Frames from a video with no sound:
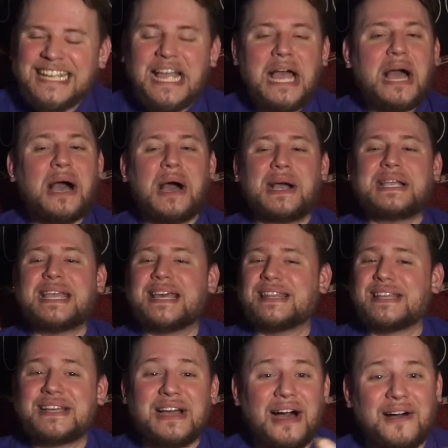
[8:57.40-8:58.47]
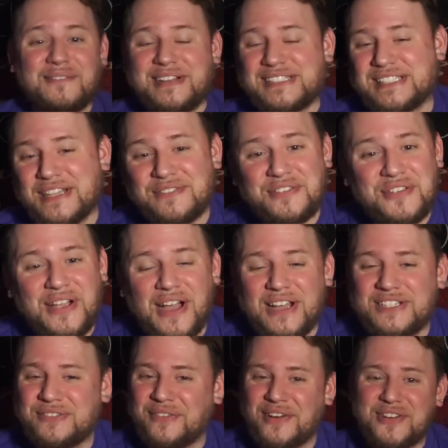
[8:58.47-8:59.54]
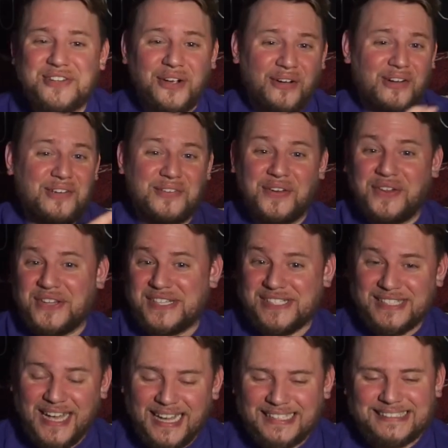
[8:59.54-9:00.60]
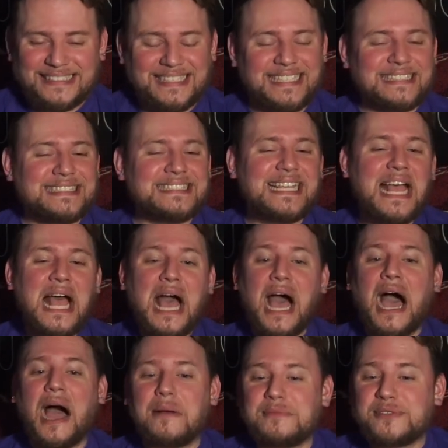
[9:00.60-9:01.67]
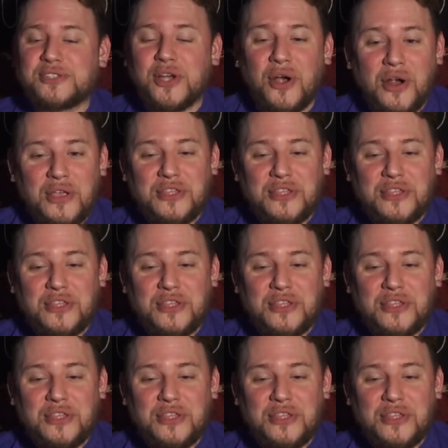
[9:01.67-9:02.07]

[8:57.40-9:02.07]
Get in the comments if you guys want to talk about this nonsense. I'm sorry.